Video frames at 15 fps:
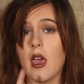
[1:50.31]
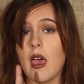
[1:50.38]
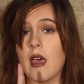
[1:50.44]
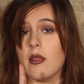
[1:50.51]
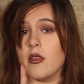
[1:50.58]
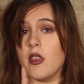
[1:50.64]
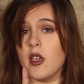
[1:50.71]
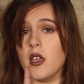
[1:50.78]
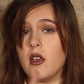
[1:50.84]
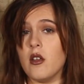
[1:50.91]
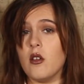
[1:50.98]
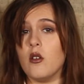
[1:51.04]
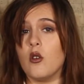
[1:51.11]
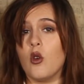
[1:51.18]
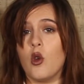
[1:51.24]
and
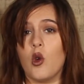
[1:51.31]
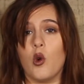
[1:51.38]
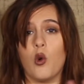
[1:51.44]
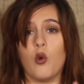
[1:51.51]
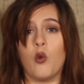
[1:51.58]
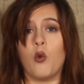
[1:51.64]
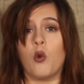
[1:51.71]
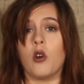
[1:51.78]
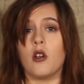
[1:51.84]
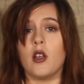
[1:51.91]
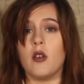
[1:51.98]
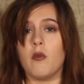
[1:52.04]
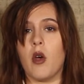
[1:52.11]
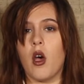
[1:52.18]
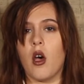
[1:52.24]
then ward
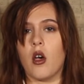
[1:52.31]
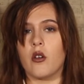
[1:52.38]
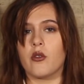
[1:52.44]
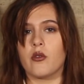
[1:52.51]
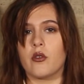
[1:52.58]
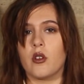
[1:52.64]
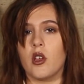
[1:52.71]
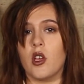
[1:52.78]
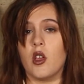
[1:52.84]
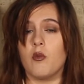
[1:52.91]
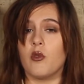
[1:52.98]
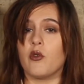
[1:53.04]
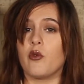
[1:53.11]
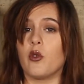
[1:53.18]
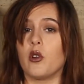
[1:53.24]
him off
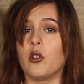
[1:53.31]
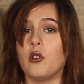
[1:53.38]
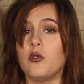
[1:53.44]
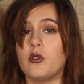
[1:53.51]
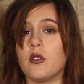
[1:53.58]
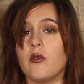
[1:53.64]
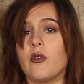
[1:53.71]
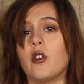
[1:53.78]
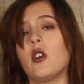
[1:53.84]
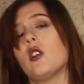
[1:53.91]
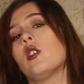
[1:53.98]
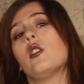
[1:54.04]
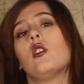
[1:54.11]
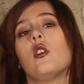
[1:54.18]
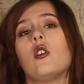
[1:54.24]
before Lucifer